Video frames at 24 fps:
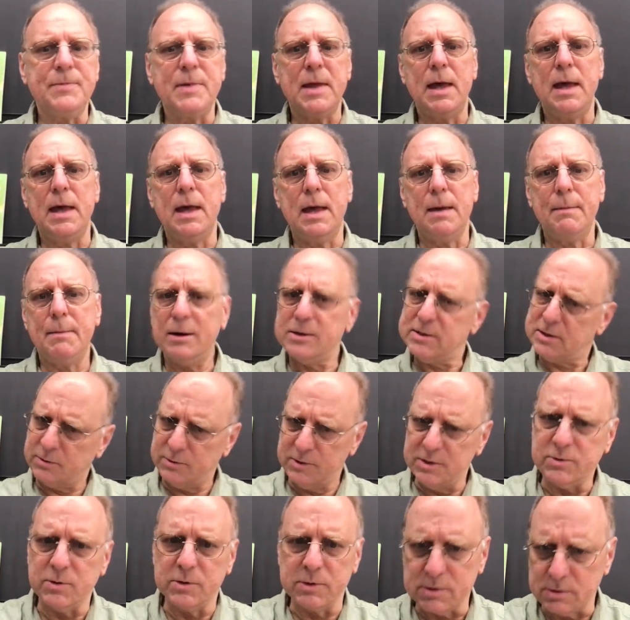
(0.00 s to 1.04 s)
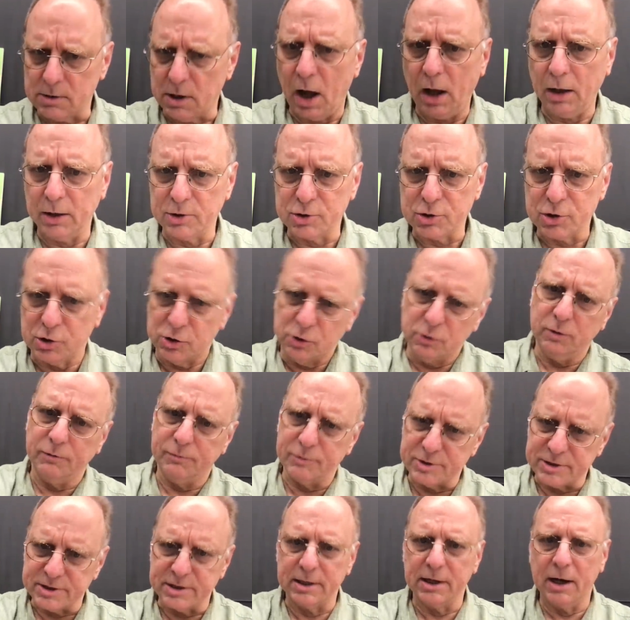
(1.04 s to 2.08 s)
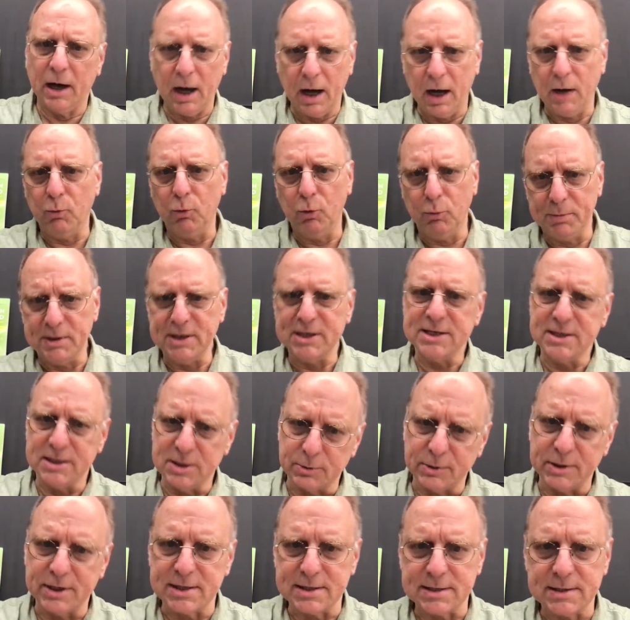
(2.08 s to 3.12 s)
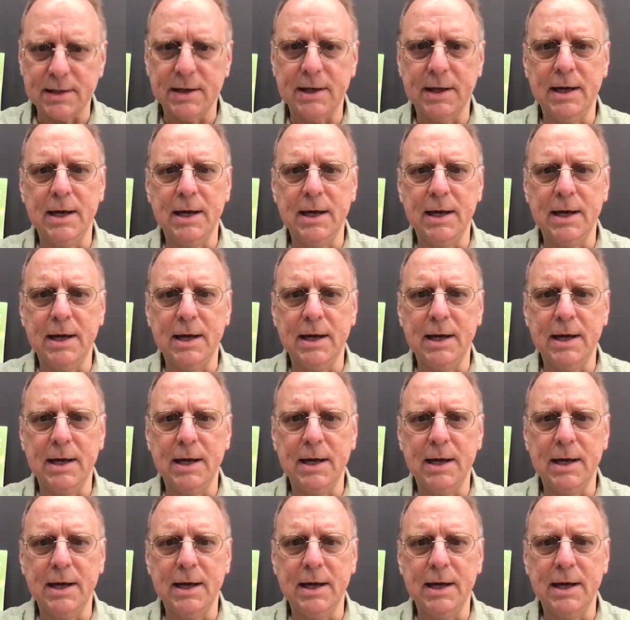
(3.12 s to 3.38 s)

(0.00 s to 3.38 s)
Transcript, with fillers: and, but I said, this is college, university. I will be serious.